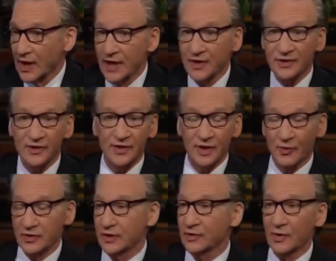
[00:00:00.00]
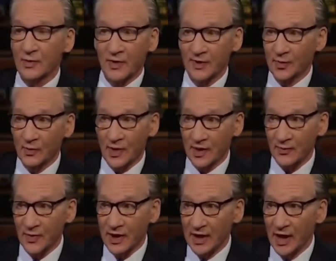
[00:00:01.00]
And it's certainly just where people want to
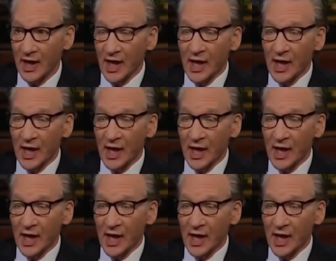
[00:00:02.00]
be.